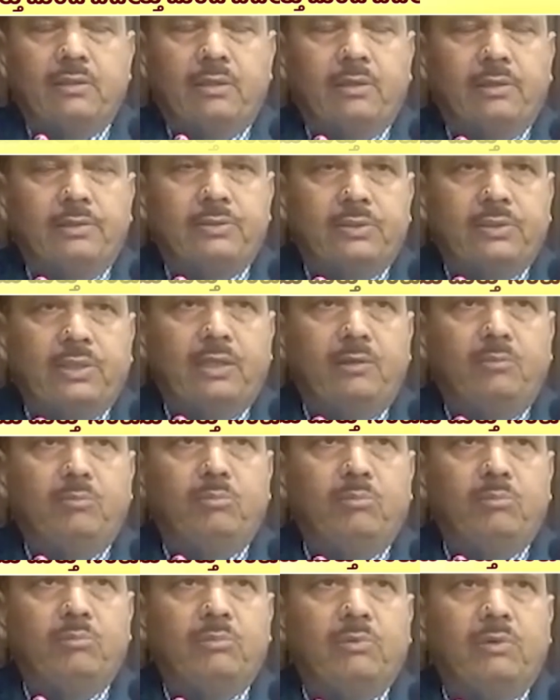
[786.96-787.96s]
Last time
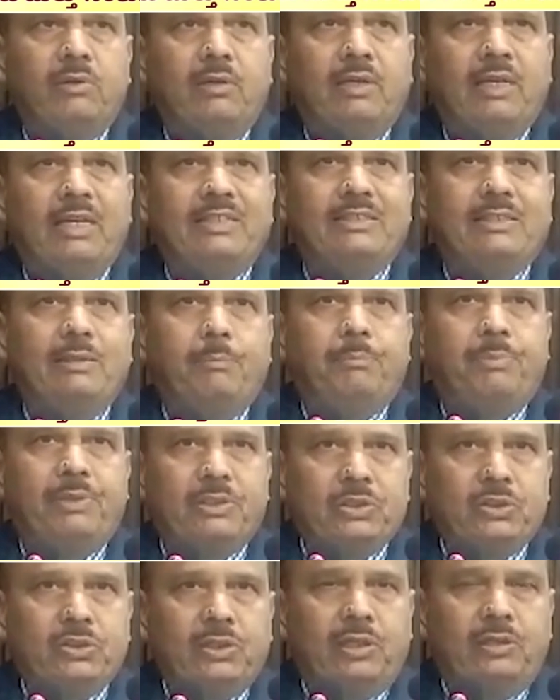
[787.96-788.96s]
as a
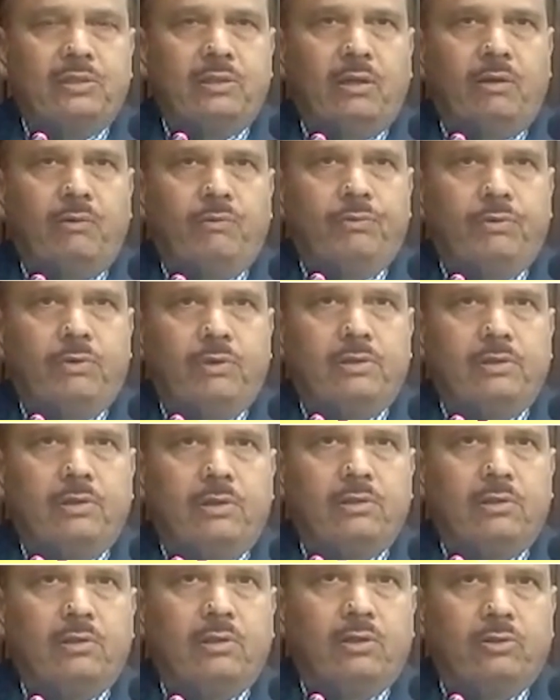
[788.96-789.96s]
president of
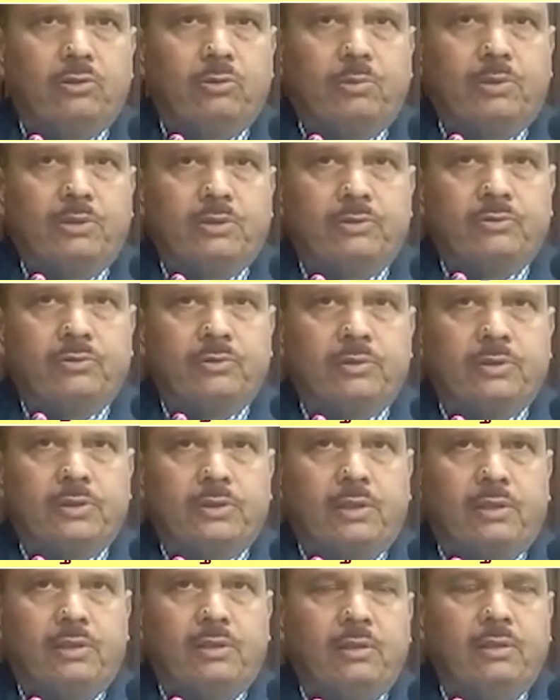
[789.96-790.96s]
Karnataka Orthopedic
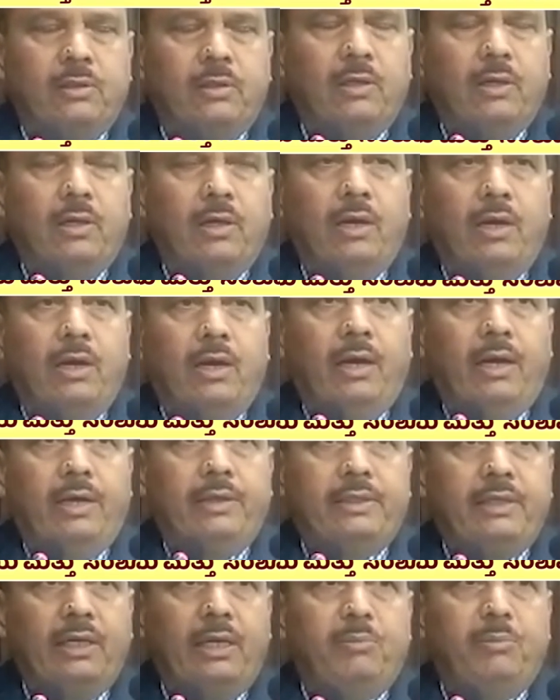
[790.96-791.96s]
Association,
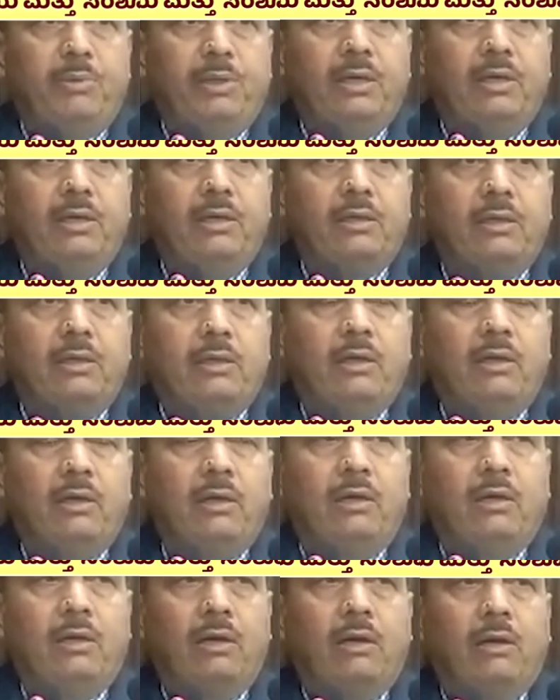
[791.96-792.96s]
I came here,
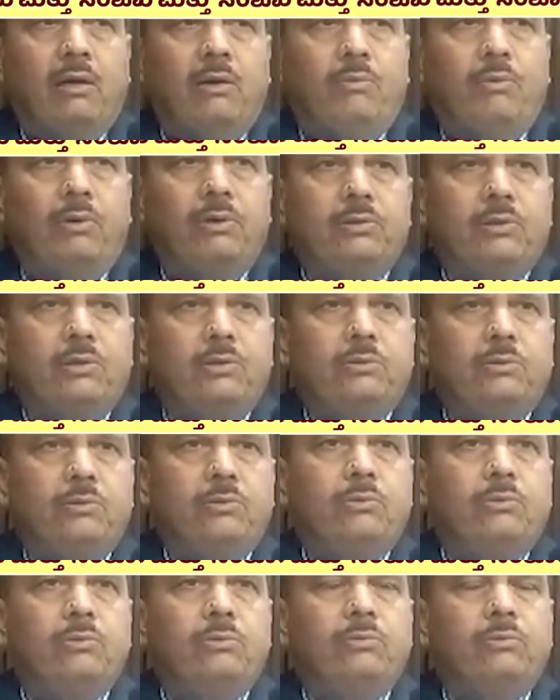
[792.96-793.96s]
wanted
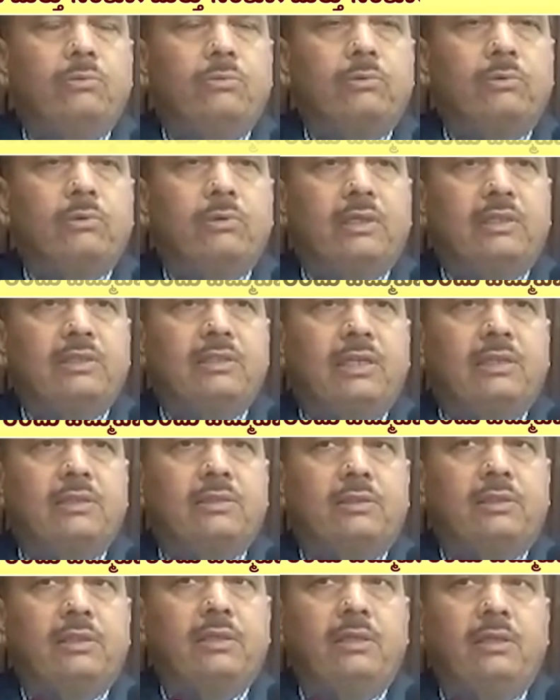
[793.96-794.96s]
to
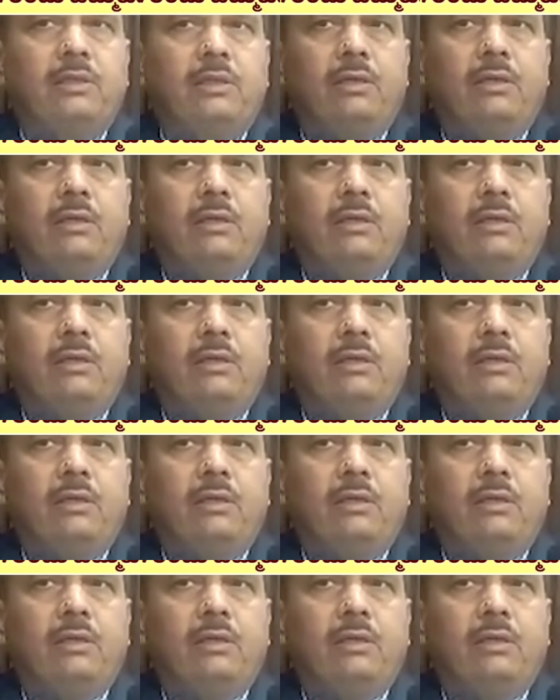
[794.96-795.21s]
conduct the